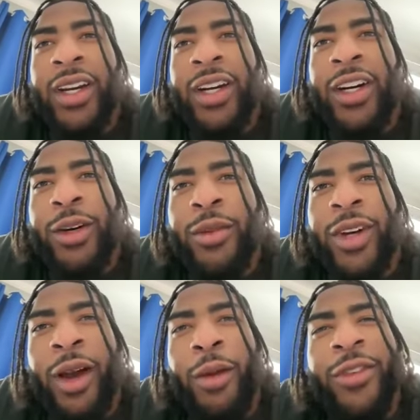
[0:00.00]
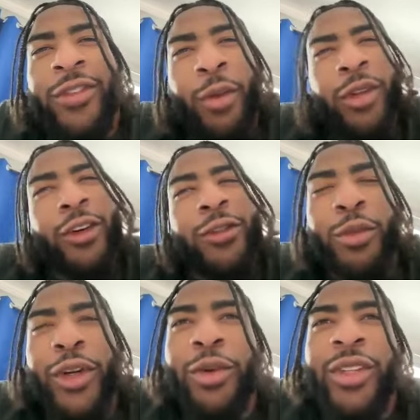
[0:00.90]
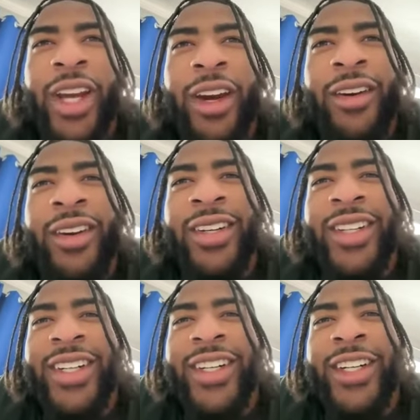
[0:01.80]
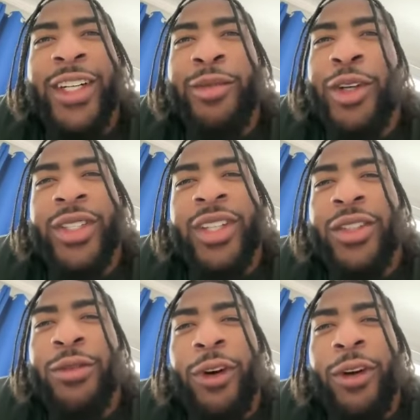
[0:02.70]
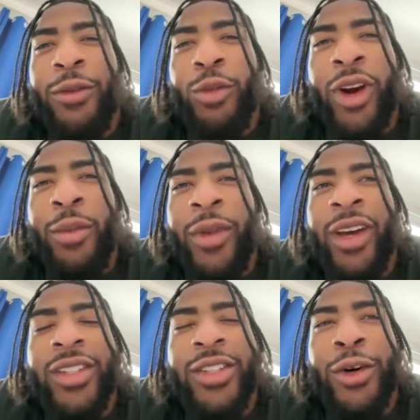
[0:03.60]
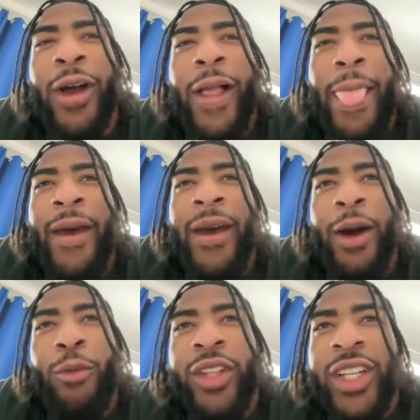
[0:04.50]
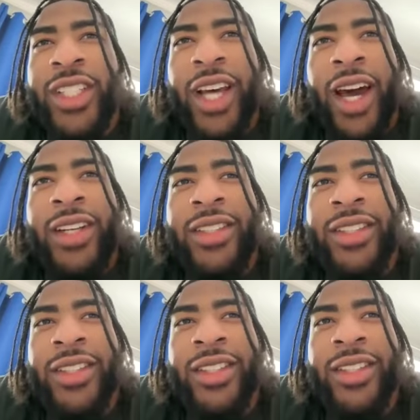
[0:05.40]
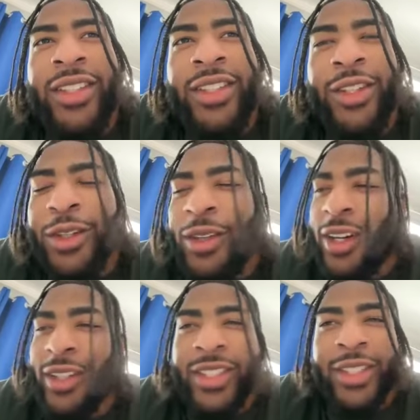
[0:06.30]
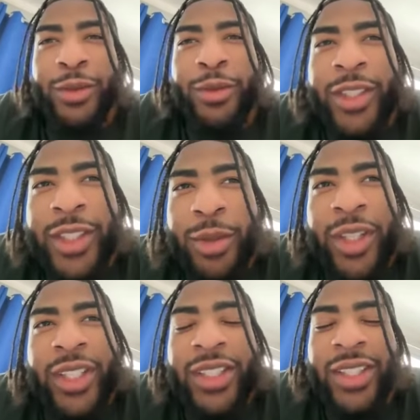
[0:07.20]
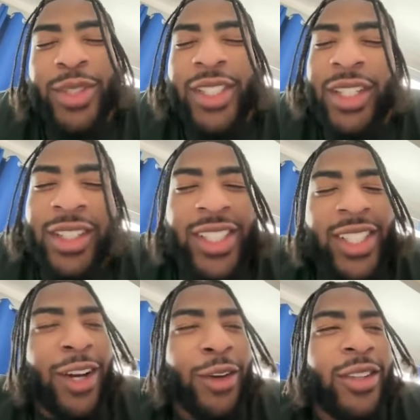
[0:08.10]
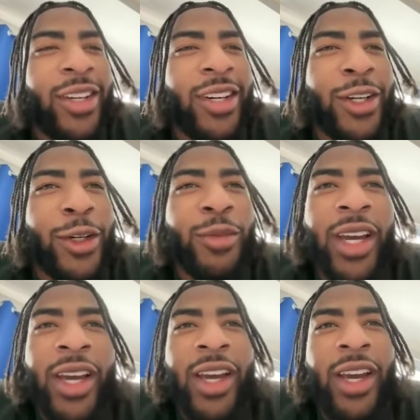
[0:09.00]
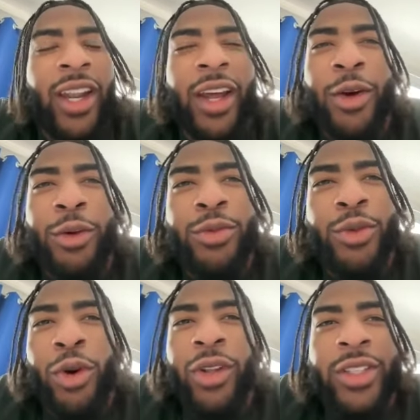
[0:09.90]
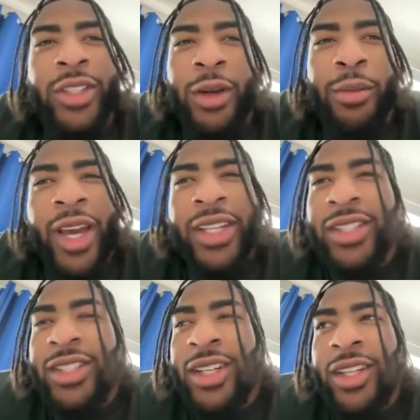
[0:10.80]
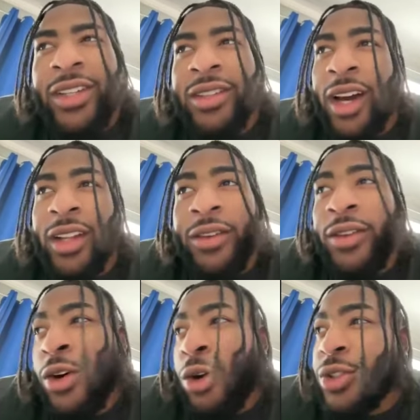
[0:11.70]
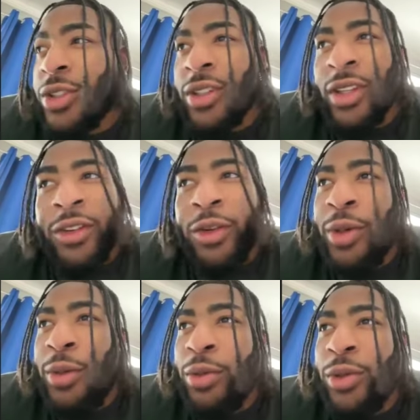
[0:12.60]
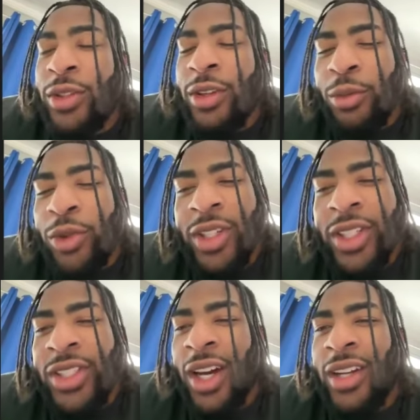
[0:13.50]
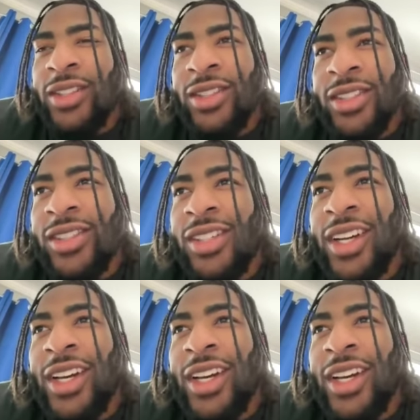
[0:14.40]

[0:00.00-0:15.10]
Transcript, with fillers: um, I'm I'm a little familiar with the area. Um, you know, it's not too far from where I'm at, so I'm really excited to you know to to be. I'm still in the South, um, and I know New Orleans is an amazing city. I love the culture. I love the people. So I'm really excited to just